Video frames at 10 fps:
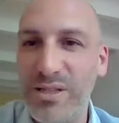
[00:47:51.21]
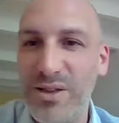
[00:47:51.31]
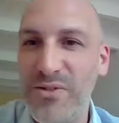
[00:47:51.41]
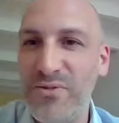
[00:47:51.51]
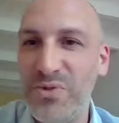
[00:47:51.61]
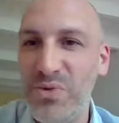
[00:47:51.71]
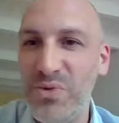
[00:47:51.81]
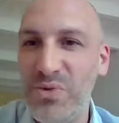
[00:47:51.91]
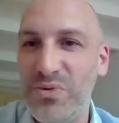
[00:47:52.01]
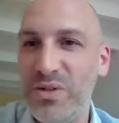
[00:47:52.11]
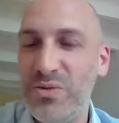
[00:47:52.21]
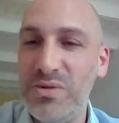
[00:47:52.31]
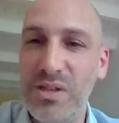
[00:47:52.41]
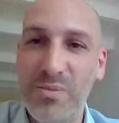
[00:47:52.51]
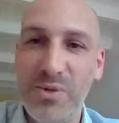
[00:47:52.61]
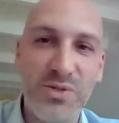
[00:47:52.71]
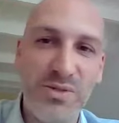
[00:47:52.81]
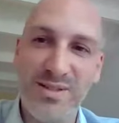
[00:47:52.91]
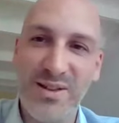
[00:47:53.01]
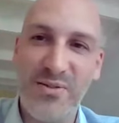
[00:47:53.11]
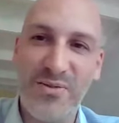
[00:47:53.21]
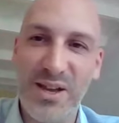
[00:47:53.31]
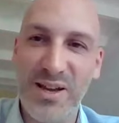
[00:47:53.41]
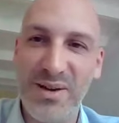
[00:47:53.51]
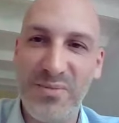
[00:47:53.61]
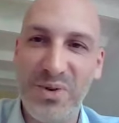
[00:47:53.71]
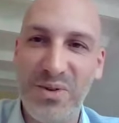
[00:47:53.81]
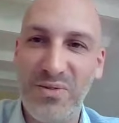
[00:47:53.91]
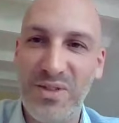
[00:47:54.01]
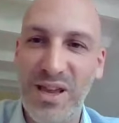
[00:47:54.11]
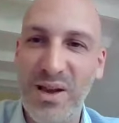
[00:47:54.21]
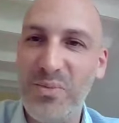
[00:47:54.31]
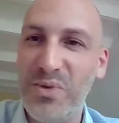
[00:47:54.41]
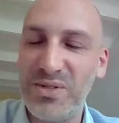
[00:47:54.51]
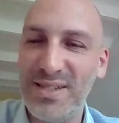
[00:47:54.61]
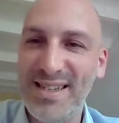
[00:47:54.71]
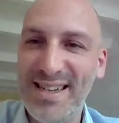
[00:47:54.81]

stuff to reduce the emissions of the airport.